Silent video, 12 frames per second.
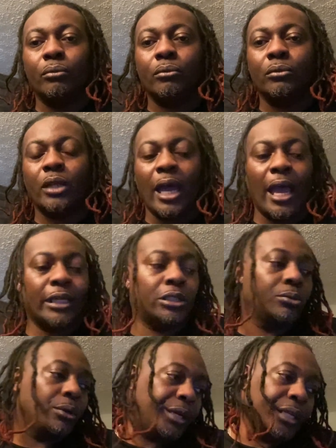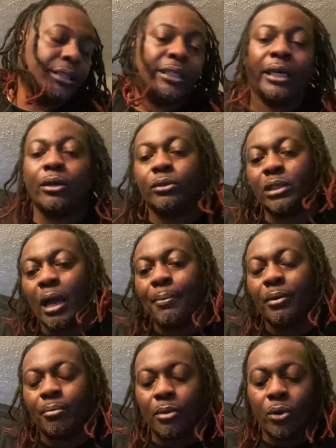actual intake on top of
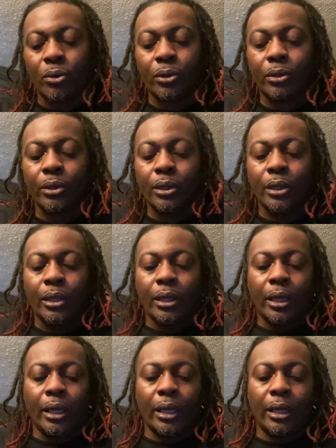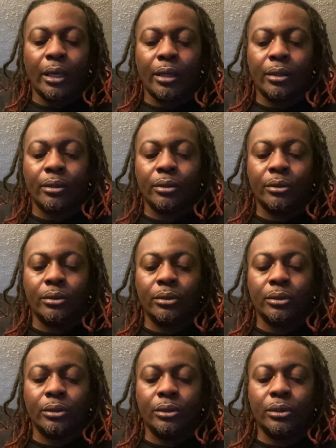the motor, and
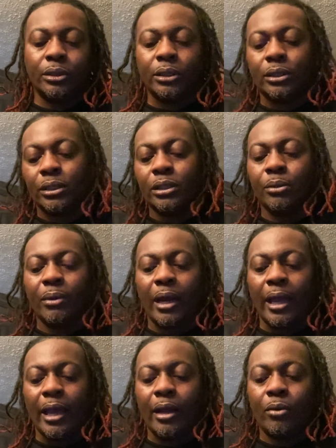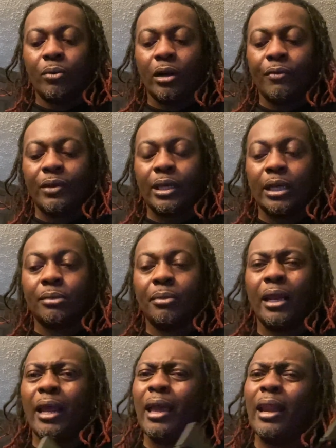just to see what I had or whatever the case,
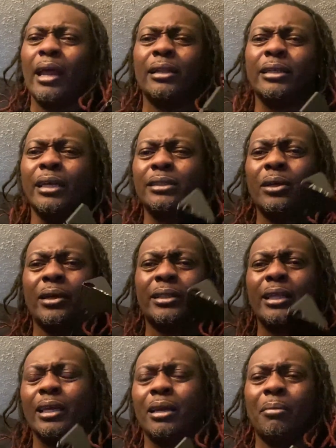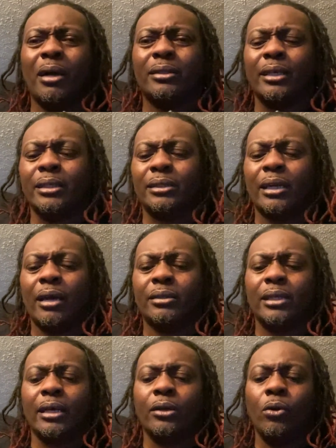man. And I started thinking about things, and I was
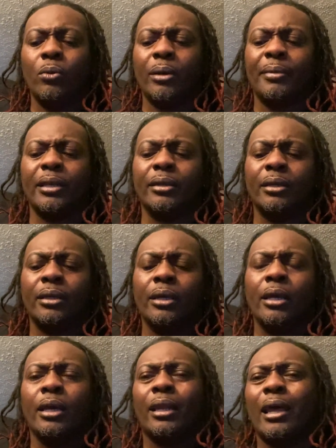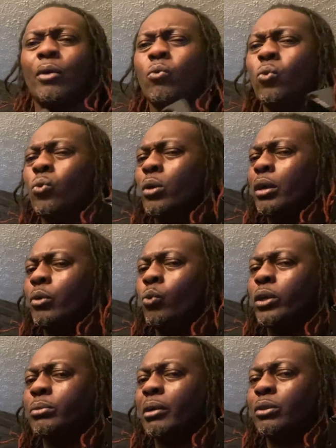like, oh, wait a minute. Like,
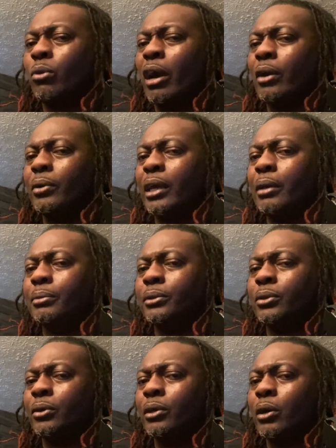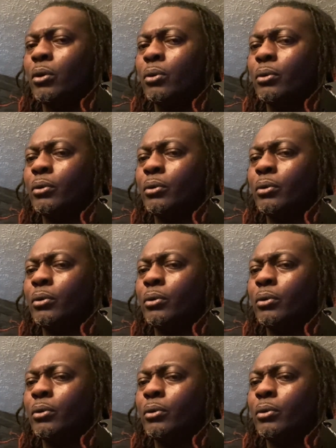where's my throttle cables going to go?